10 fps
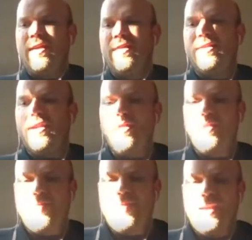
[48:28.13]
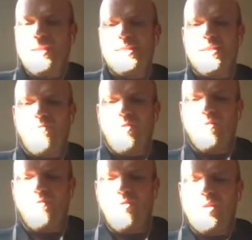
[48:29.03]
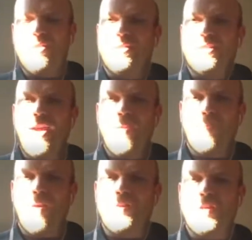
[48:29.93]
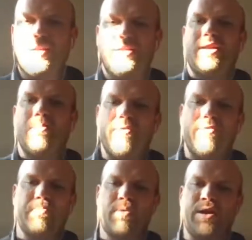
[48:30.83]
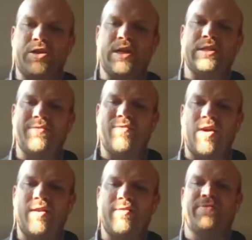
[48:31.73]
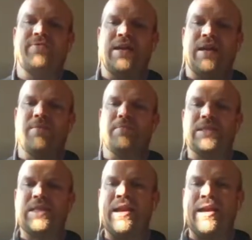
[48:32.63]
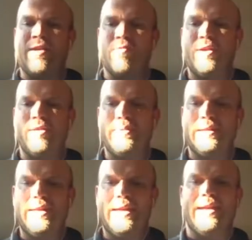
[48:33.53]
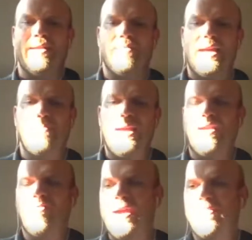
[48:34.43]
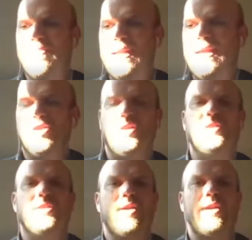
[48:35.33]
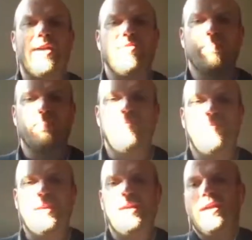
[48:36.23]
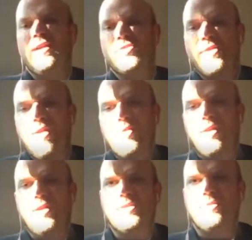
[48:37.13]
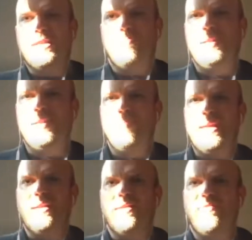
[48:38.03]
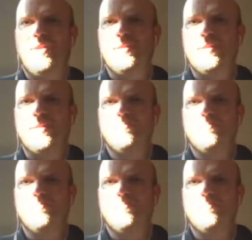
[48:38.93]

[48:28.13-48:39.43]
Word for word: The other thing is that for the fourth year design project, some of the projects involve um, studying a real building and, and making recommendations on how to improve it. So that would also typically be in the field.